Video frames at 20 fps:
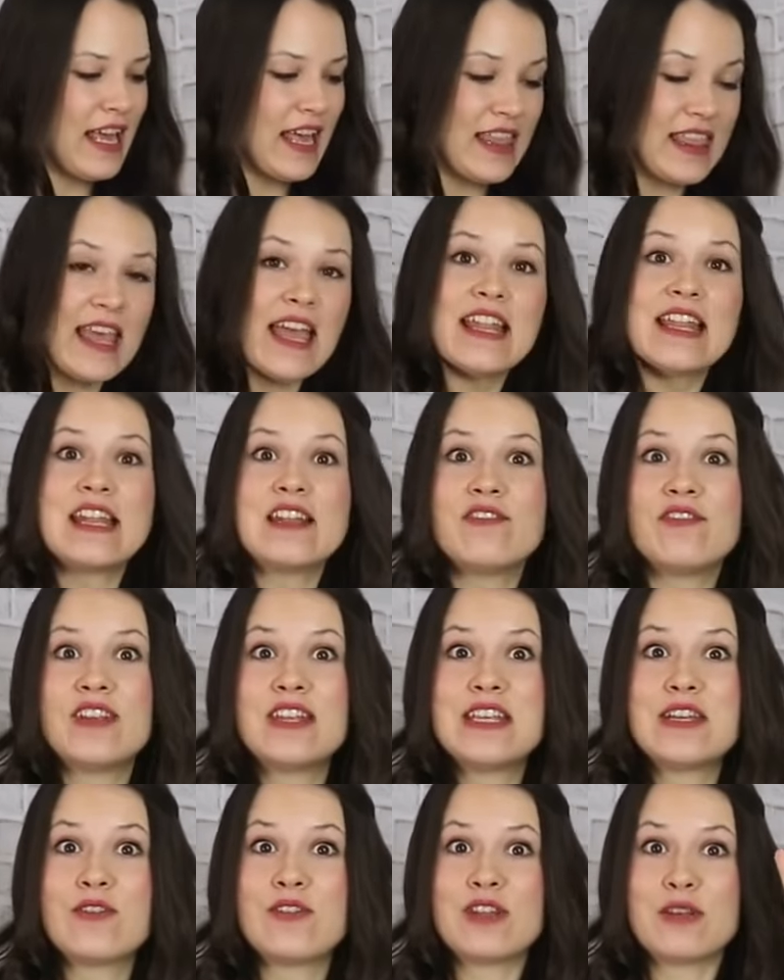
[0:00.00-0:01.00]
Then in
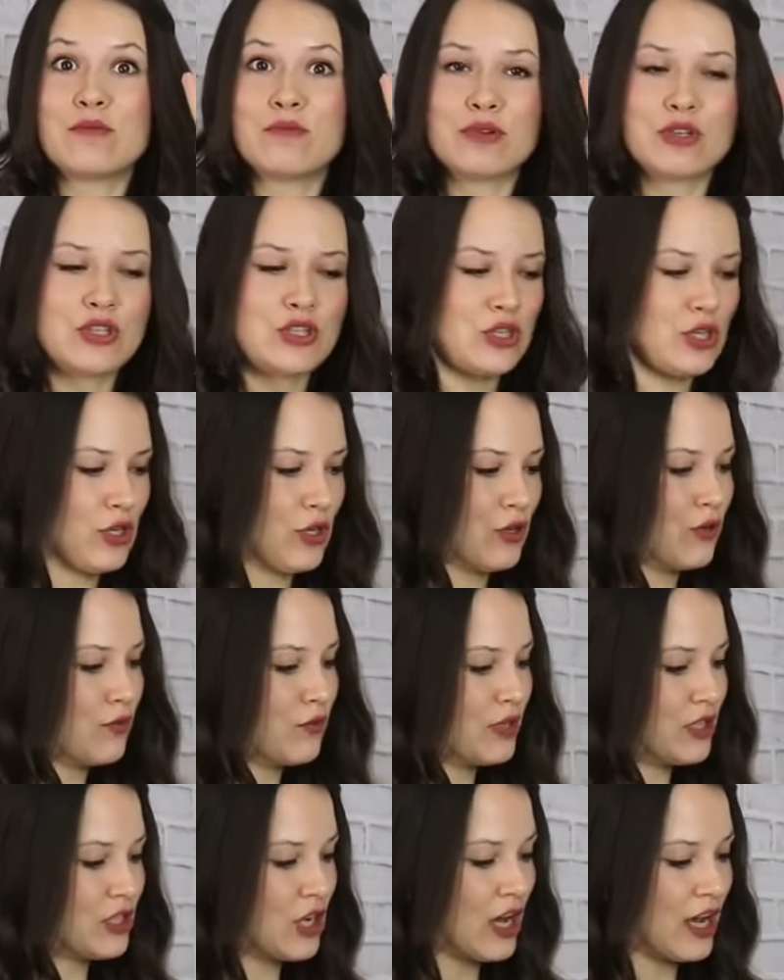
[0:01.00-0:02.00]
video number two,
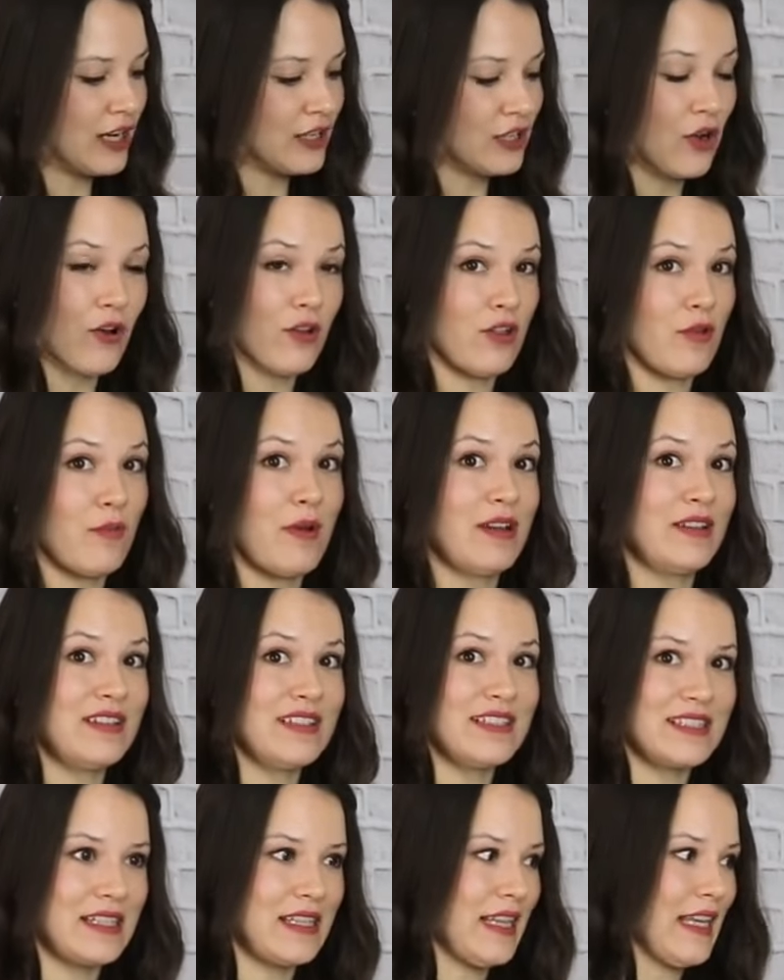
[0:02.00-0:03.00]
we talked all about
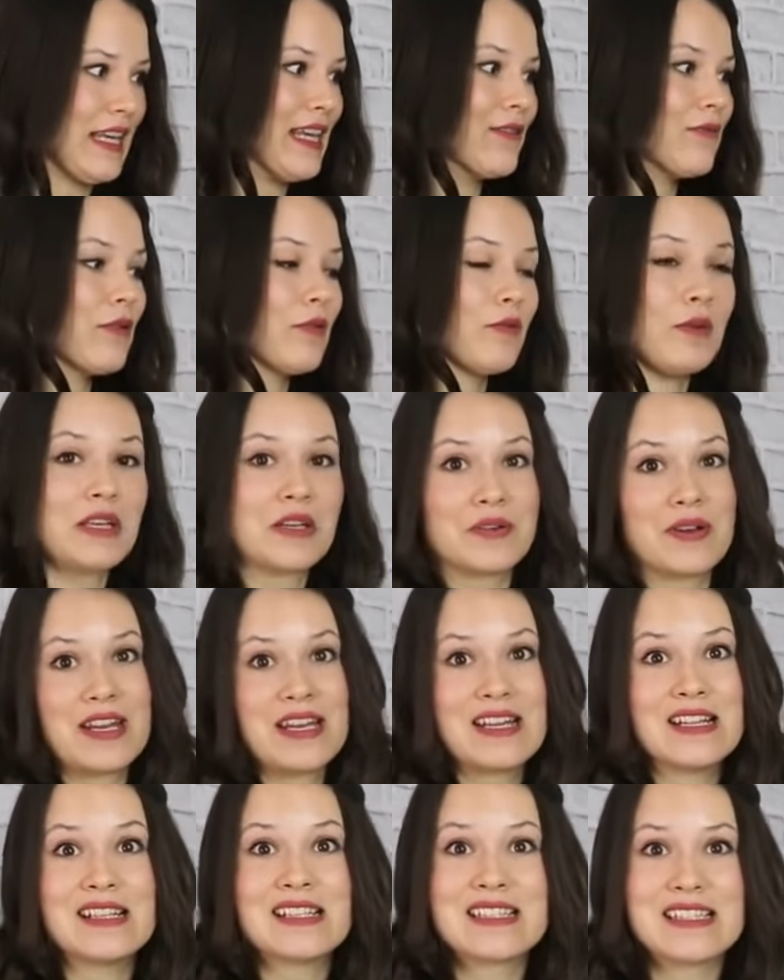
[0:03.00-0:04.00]
the sleeve when we
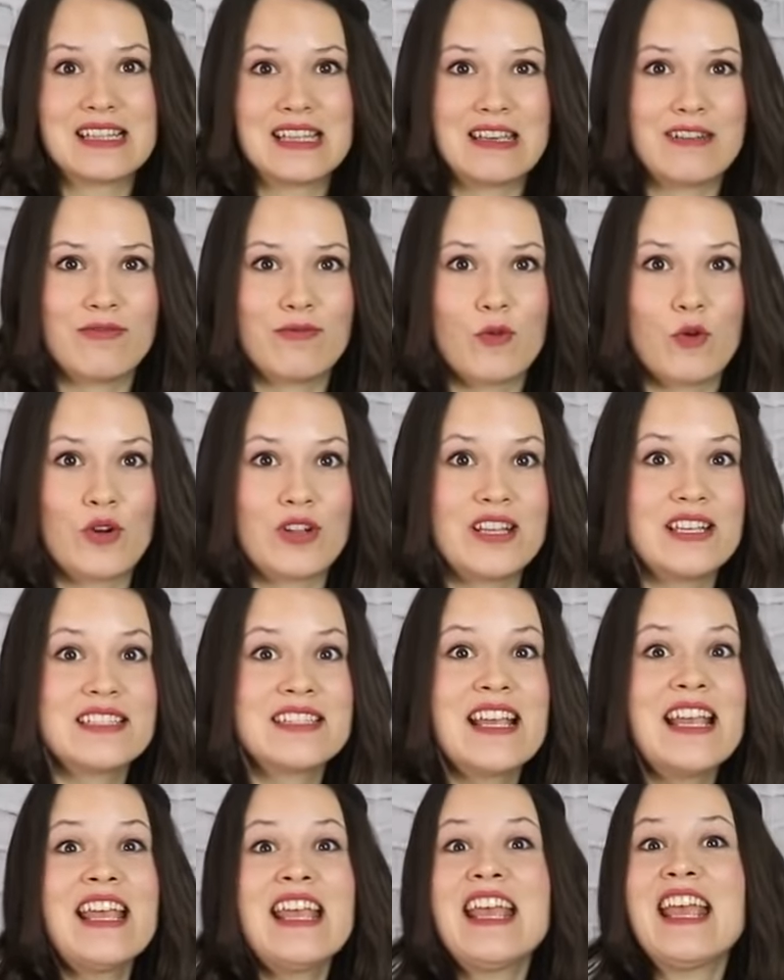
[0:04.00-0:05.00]
created the sleeve for
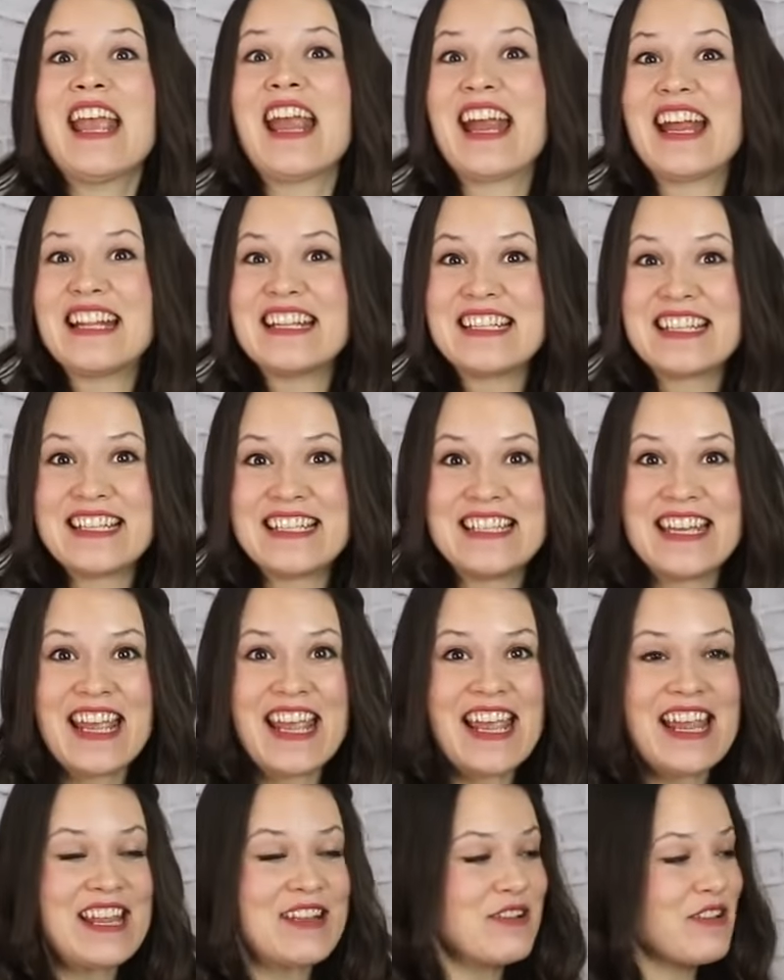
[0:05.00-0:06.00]
this. And
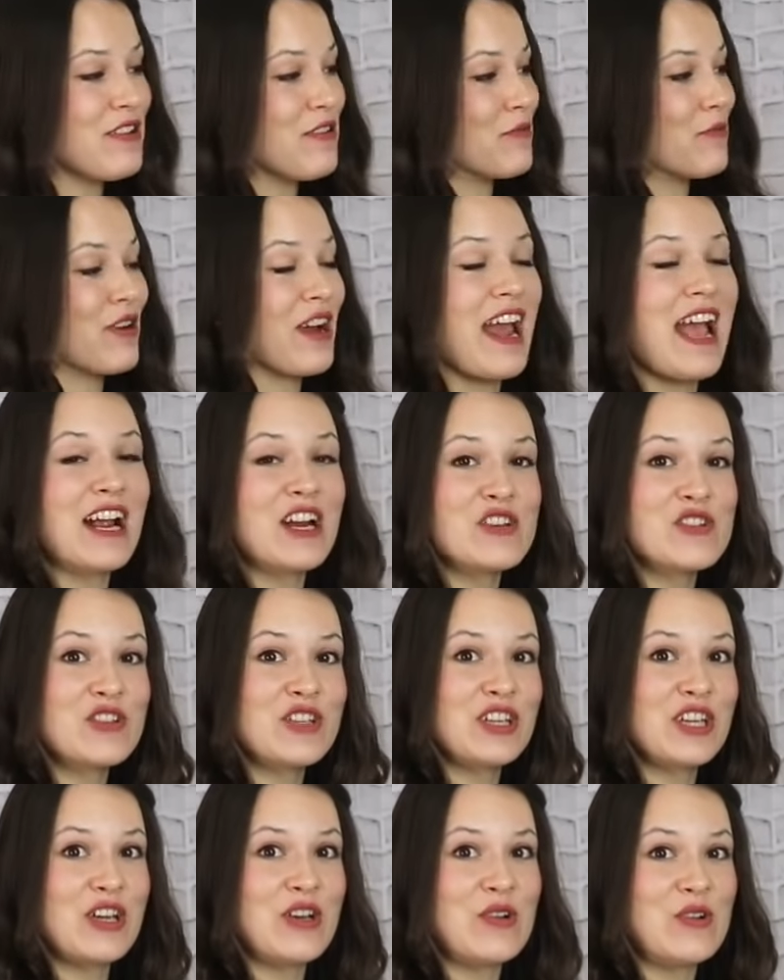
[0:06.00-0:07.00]
today, we're
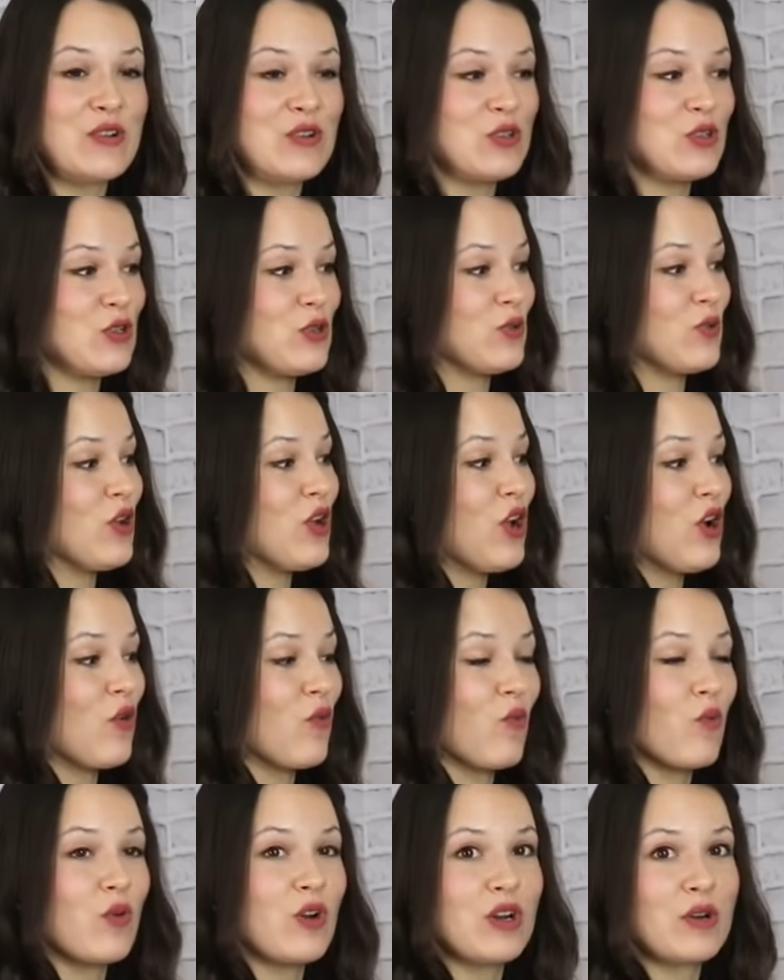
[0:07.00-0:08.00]
actually going to
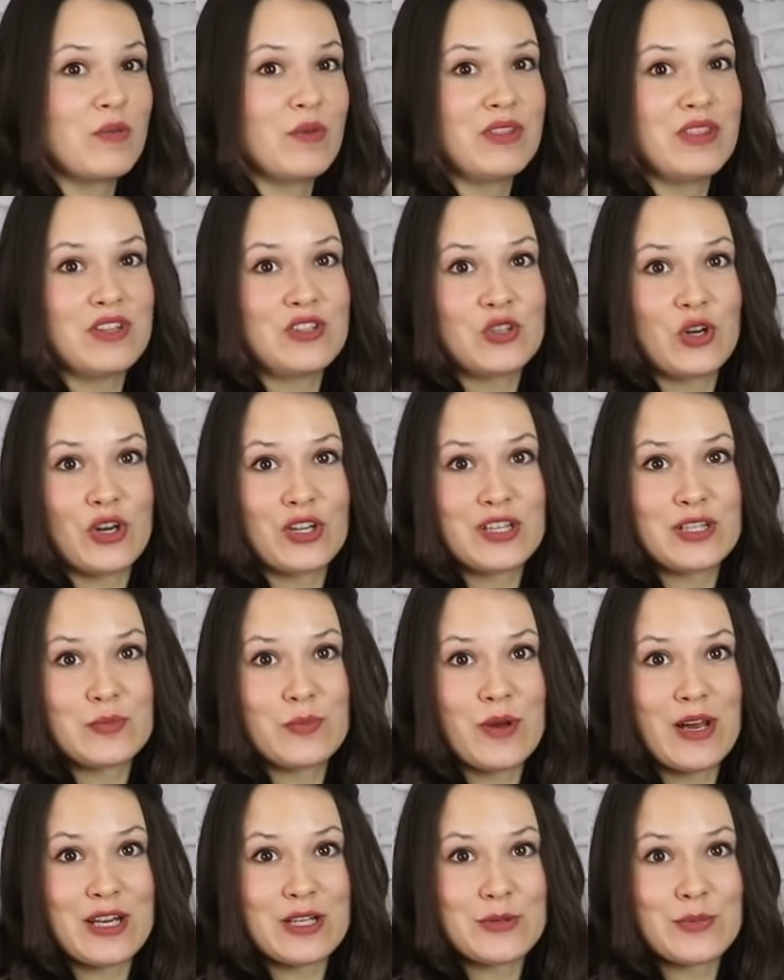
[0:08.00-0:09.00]
work with the dartless
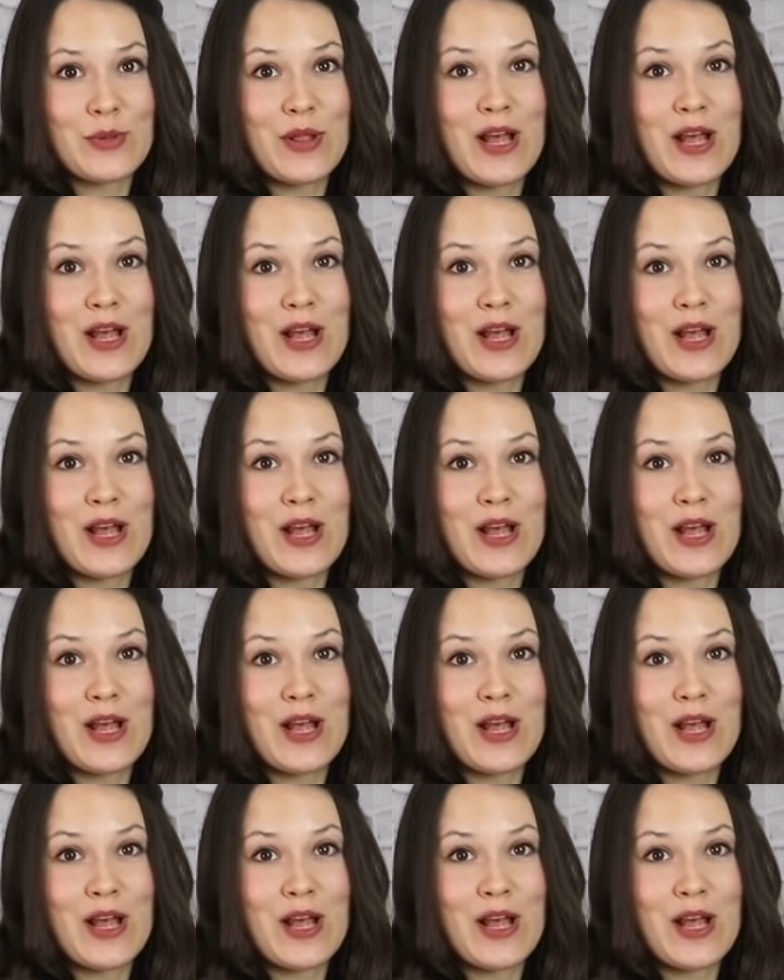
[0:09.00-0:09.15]
bodice